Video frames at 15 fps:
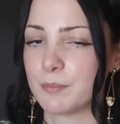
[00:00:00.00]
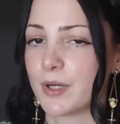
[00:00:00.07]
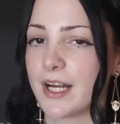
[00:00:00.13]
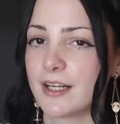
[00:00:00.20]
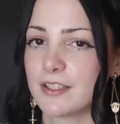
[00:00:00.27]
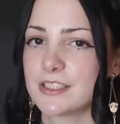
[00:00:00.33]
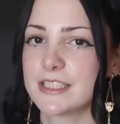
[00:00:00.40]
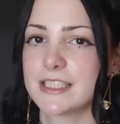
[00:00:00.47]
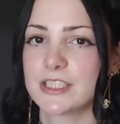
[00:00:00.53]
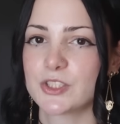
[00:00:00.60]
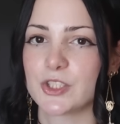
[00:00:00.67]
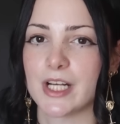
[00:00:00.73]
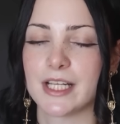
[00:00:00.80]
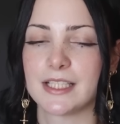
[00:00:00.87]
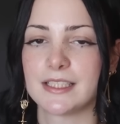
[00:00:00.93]
And prior to this
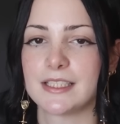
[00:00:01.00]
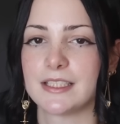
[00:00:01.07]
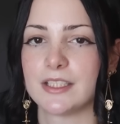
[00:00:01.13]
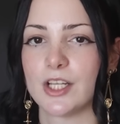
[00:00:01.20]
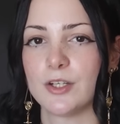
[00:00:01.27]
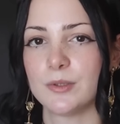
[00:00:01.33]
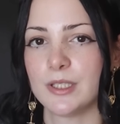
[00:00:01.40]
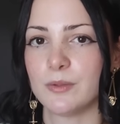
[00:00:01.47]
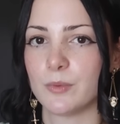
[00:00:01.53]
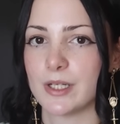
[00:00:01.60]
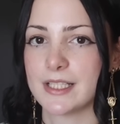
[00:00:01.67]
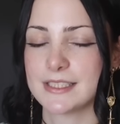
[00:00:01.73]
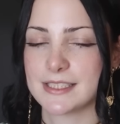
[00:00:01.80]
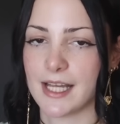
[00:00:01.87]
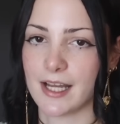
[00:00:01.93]
trend, Noah
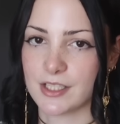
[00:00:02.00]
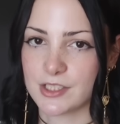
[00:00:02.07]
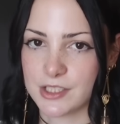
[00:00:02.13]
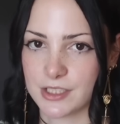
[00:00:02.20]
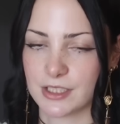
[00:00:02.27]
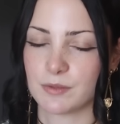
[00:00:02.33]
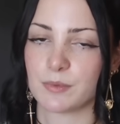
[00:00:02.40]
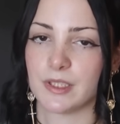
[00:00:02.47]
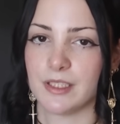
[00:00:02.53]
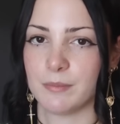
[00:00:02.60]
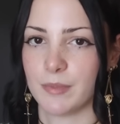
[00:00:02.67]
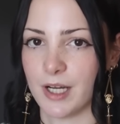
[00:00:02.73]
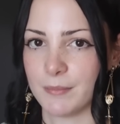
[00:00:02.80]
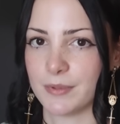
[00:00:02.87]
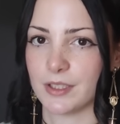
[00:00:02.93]
was actually really
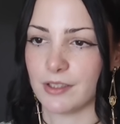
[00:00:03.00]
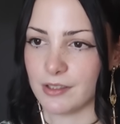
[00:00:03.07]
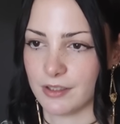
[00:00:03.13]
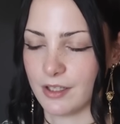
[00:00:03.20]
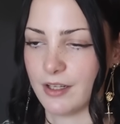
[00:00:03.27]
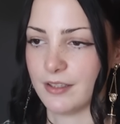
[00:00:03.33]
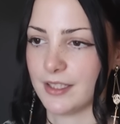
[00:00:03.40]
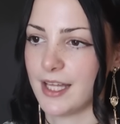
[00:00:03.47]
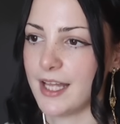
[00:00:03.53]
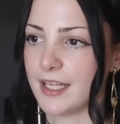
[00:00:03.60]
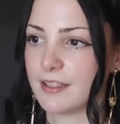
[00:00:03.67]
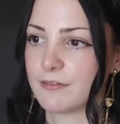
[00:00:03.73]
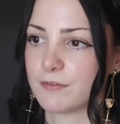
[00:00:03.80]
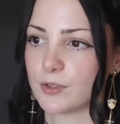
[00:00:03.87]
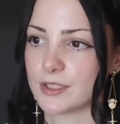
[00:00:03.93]
popular
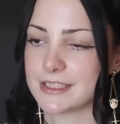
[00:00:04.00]
online for